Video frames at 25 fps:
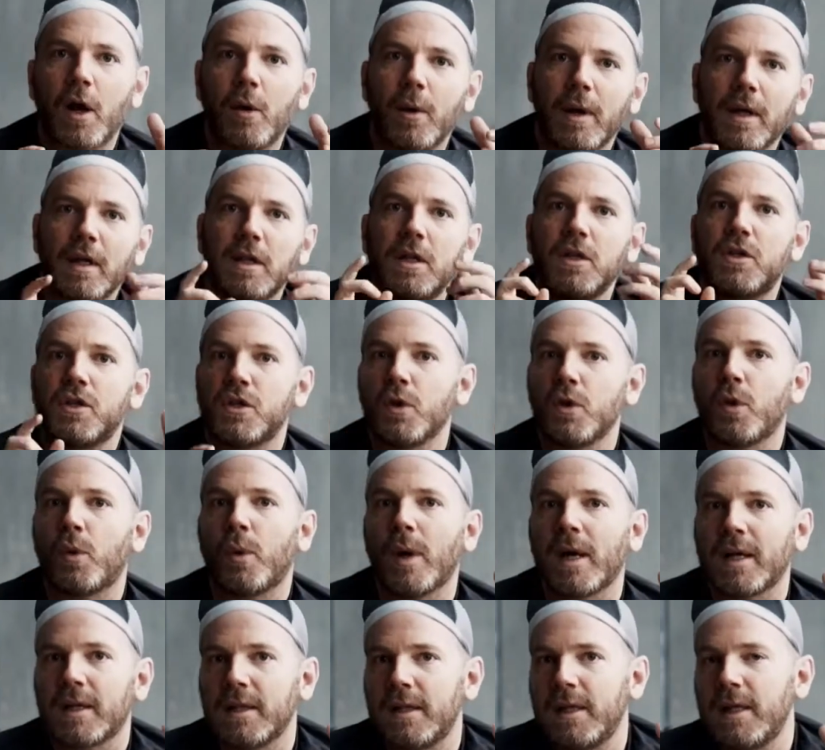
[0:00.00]
quickly, shoot
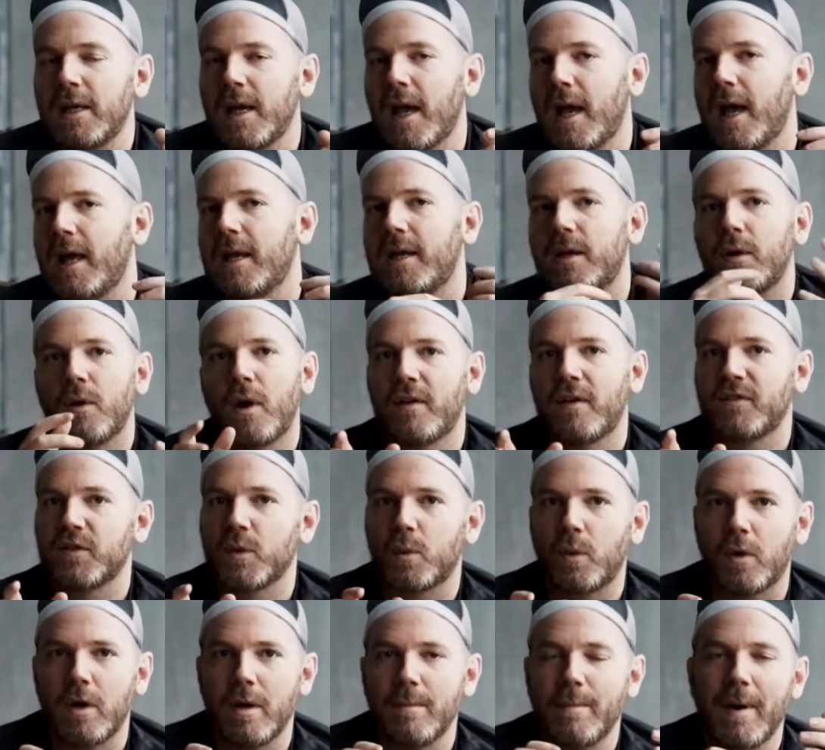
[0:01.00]
quickly, and don't have
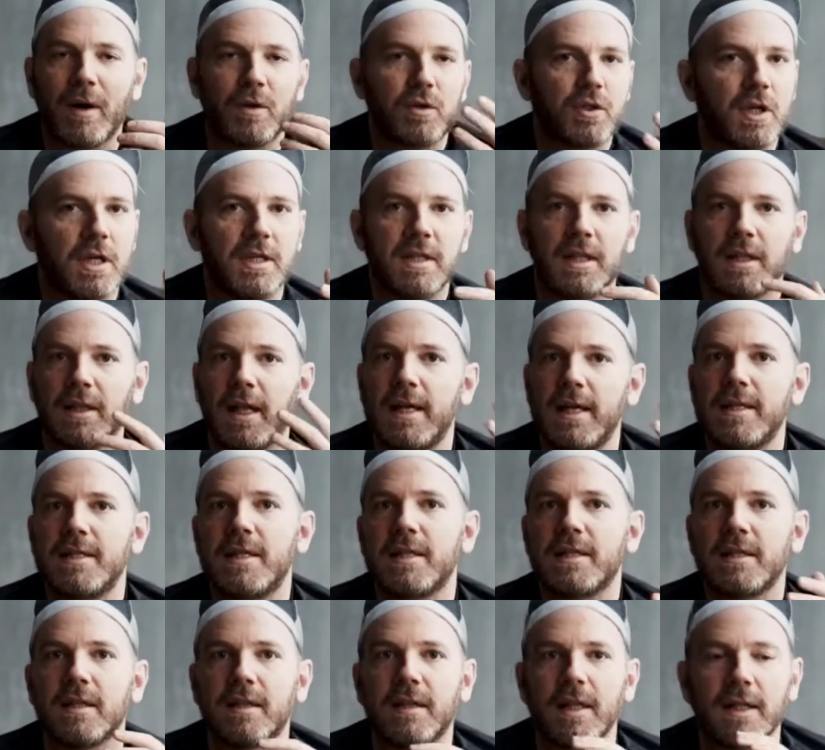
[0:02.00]
to worry about changing
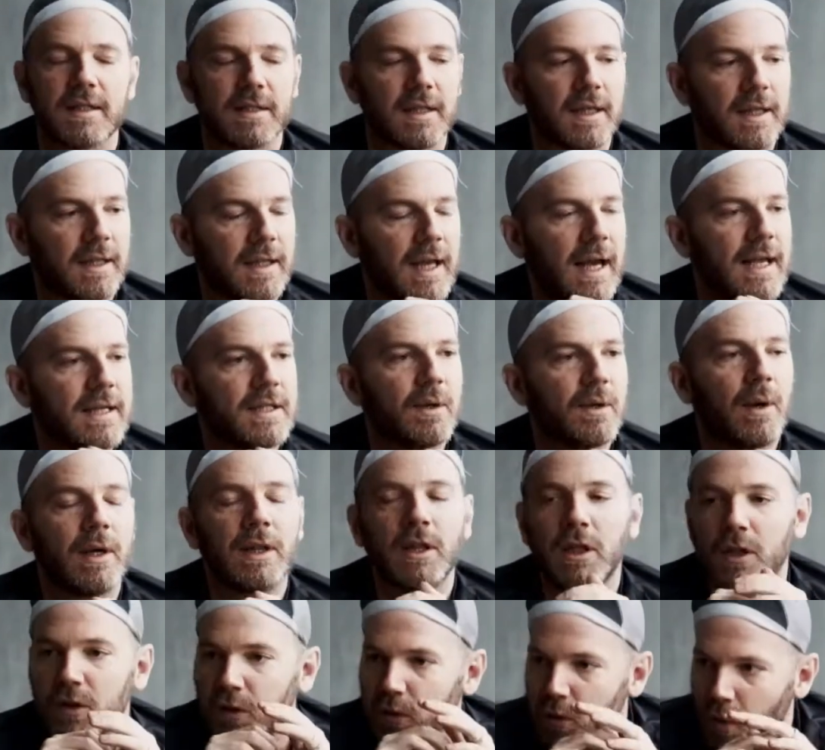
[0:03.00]
lenses and things like that. So I
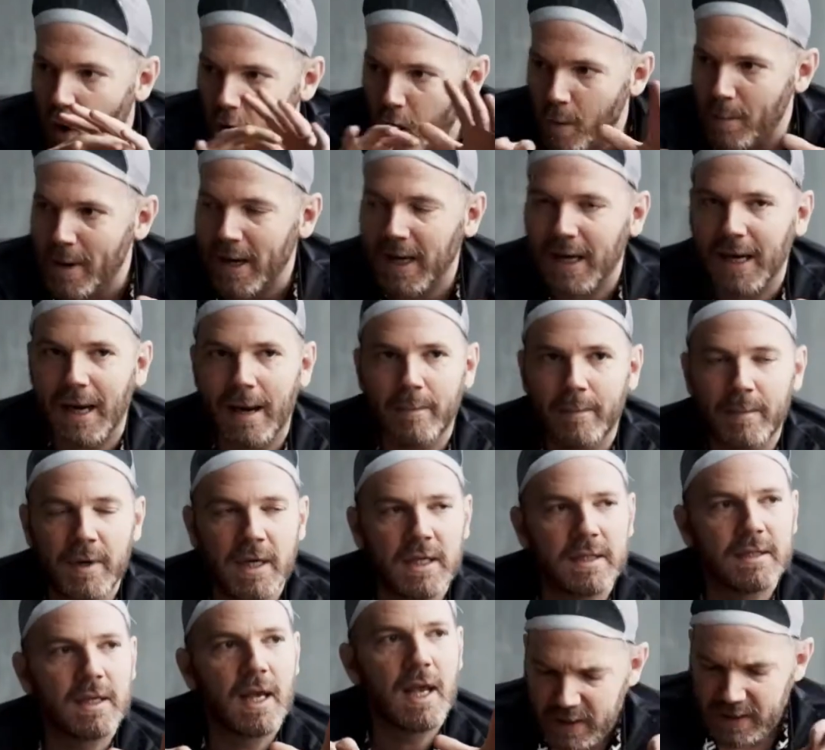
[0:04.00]
looked through all my
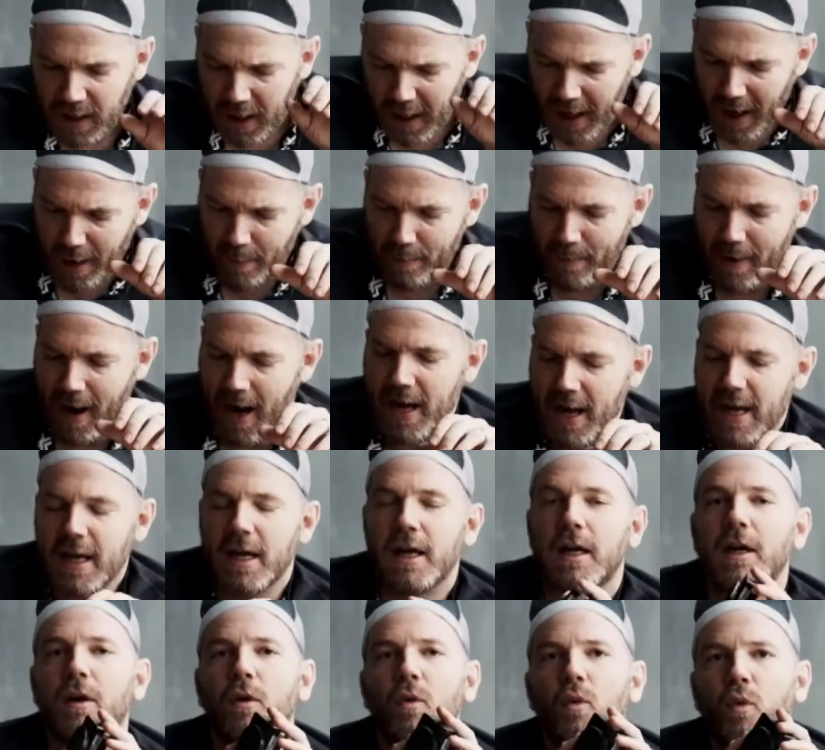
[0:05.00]
cameras, but dug out
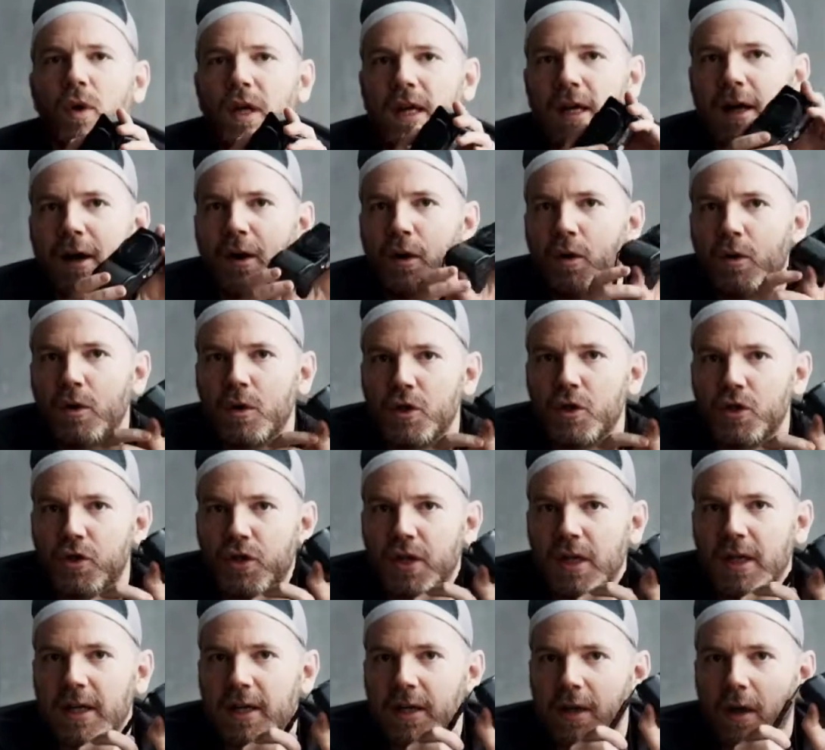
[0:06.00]
my Ricoh
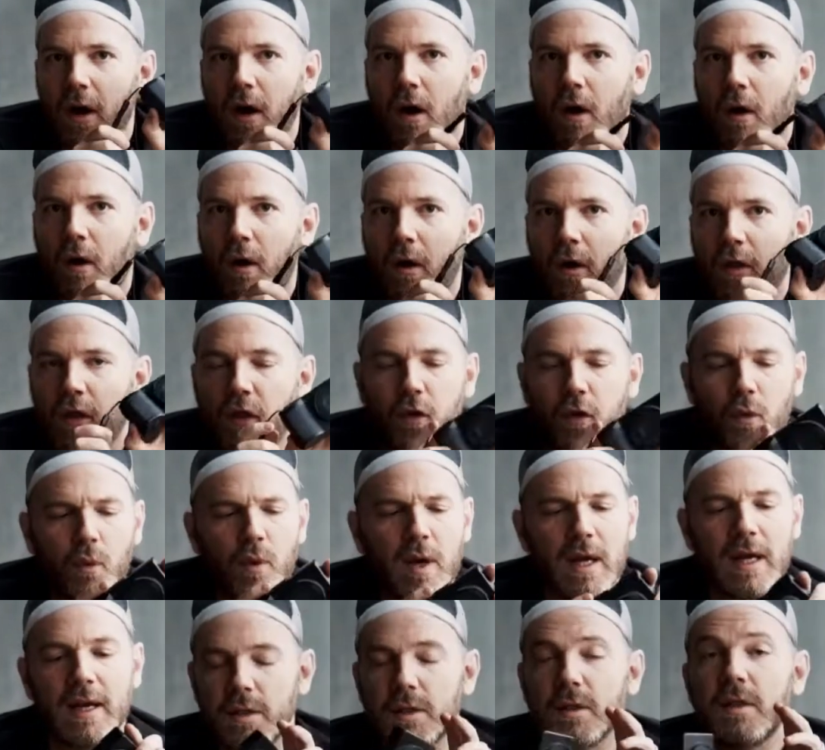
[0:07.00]

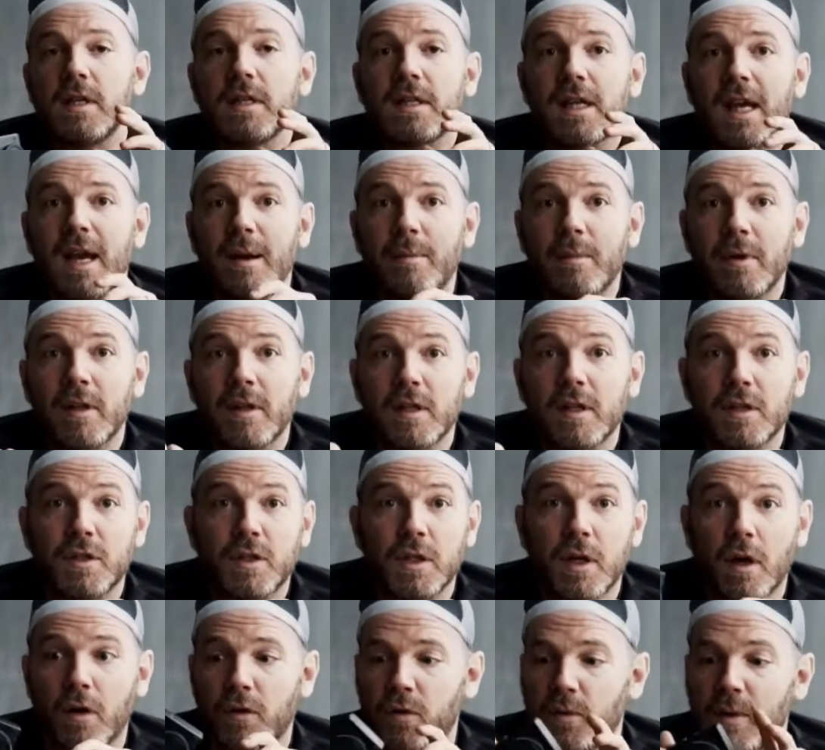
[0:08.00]
GR3. So this camera, the
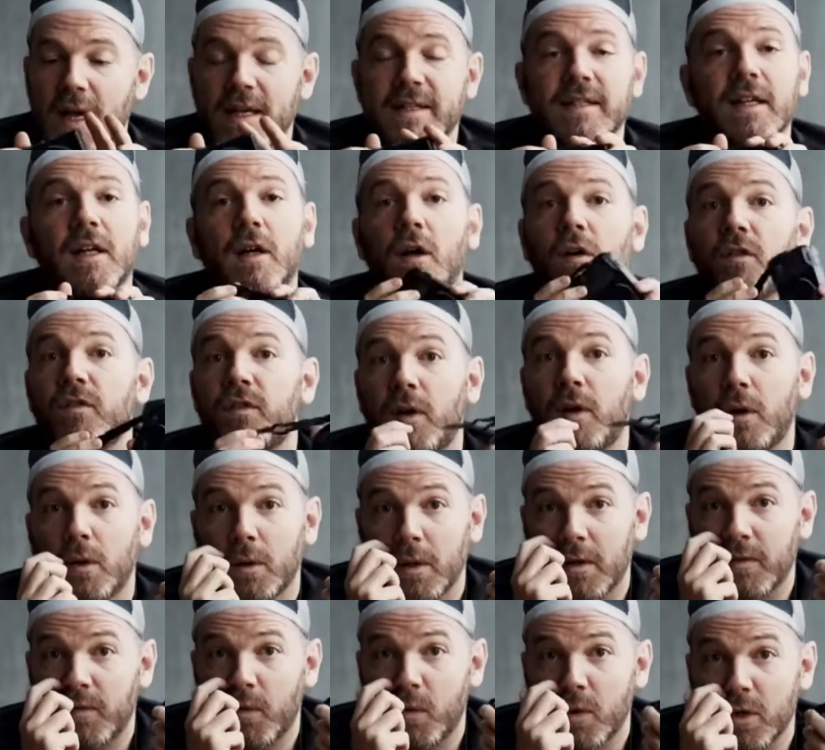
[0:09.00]
GR3, has a cult
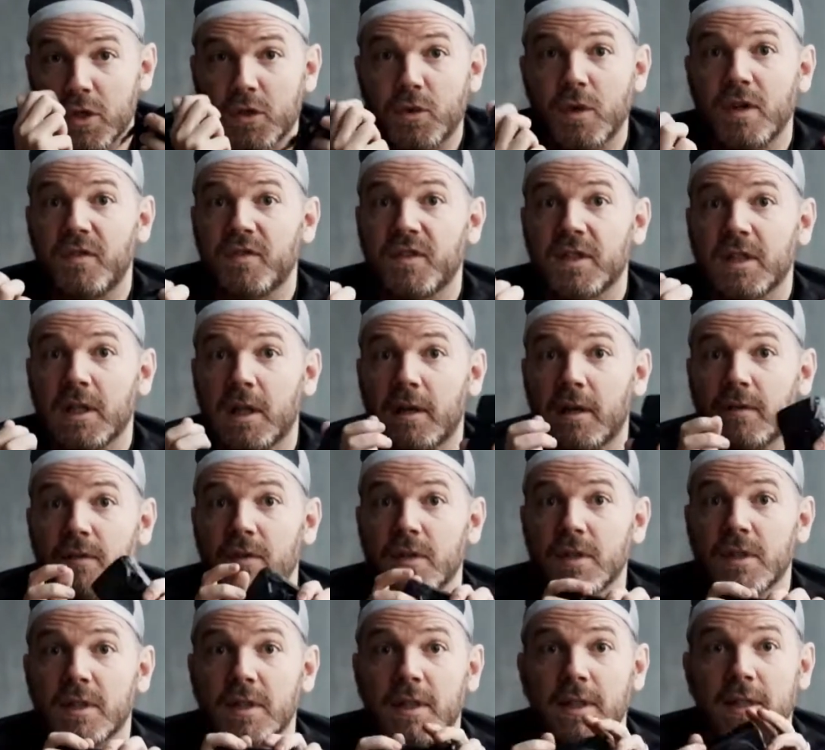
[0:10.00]
following for street
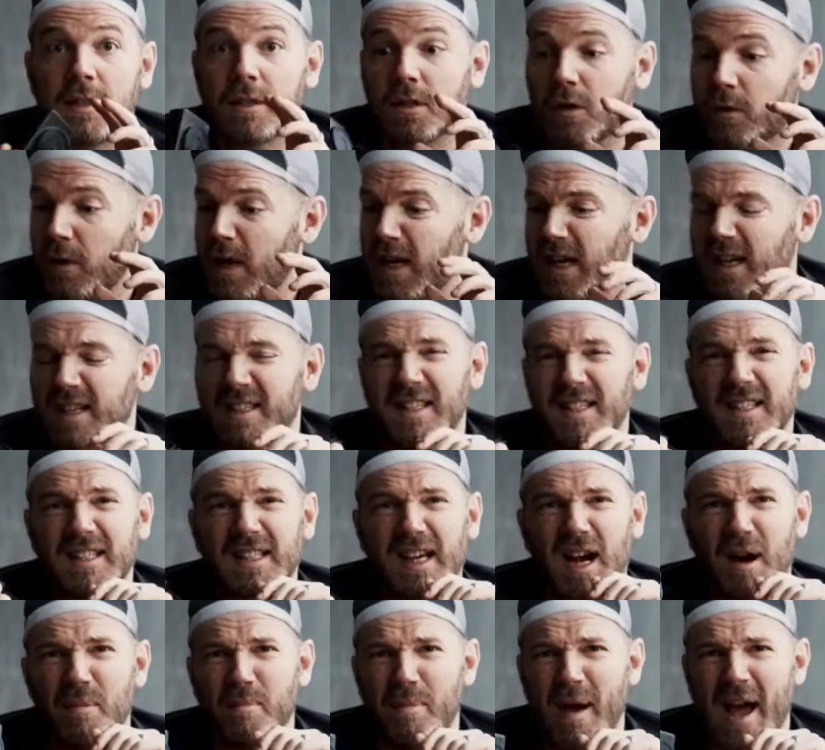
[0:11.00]
photographers. It's great because
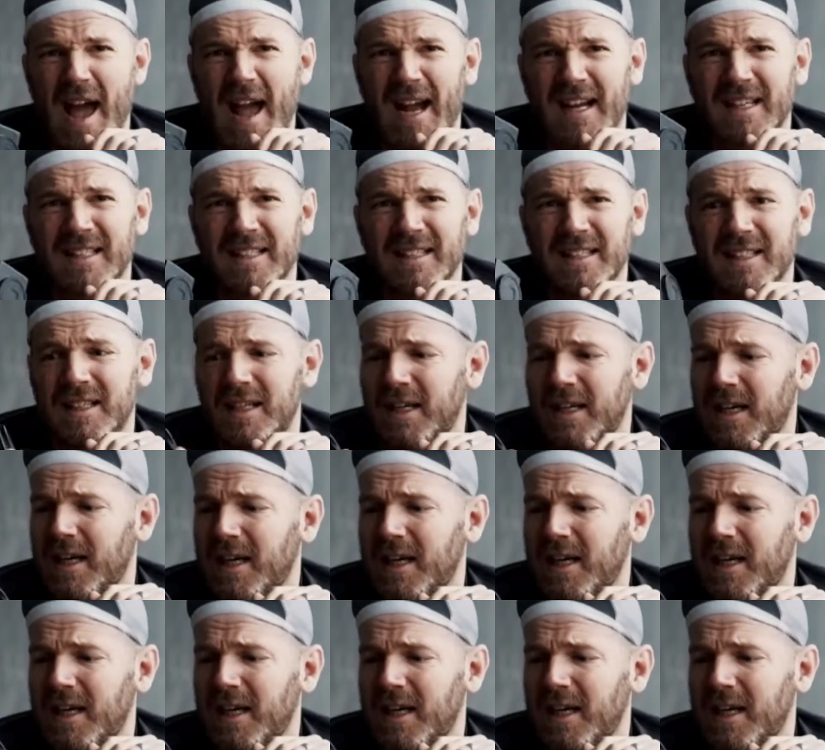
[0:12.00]
it's compact.